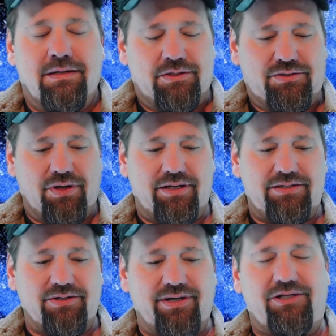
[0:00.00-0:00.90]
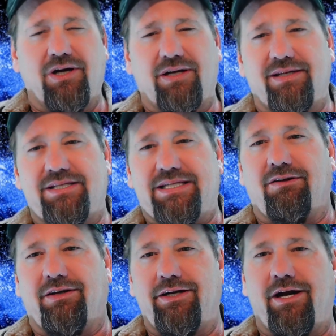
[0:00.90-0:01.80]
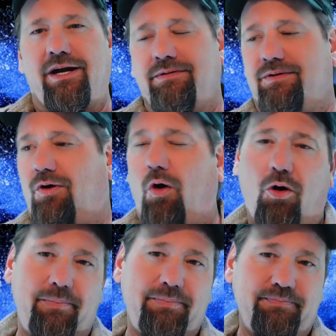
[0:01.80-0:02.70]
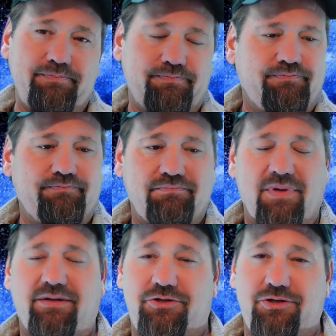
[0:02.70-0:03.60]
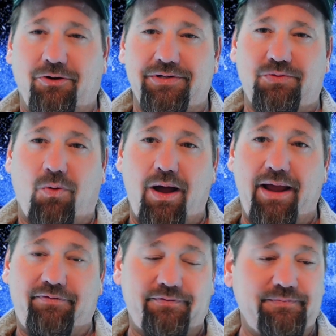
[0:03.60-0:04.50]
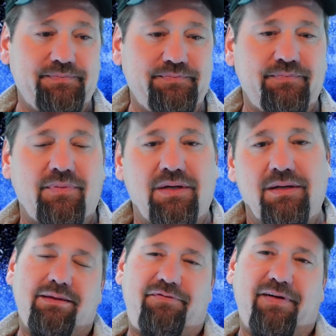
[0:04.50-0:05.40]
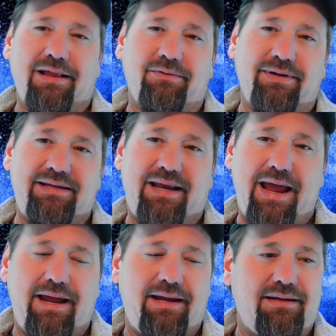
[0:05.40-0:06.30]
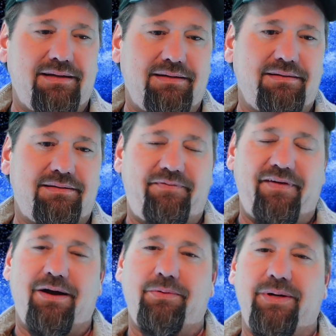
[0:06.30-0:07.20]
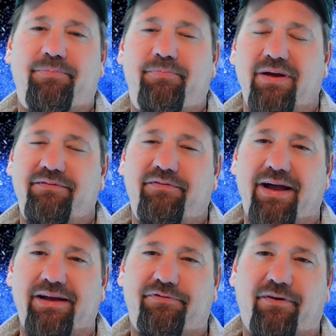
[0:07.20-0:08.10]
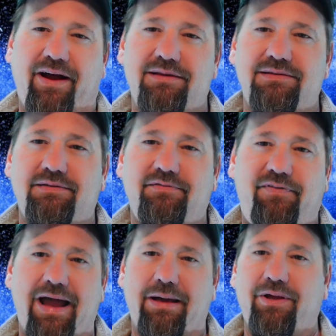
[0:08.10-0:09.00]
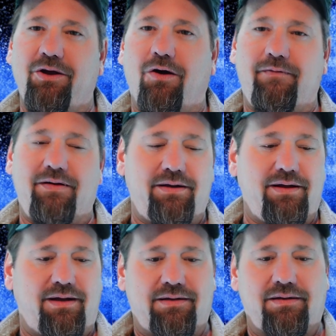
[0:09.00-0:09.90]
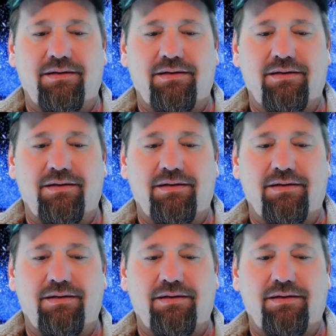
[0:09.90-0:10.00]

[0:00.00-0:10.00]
So he took the cylinder home to show his wife. The following day, DeVere would invite friends and family over to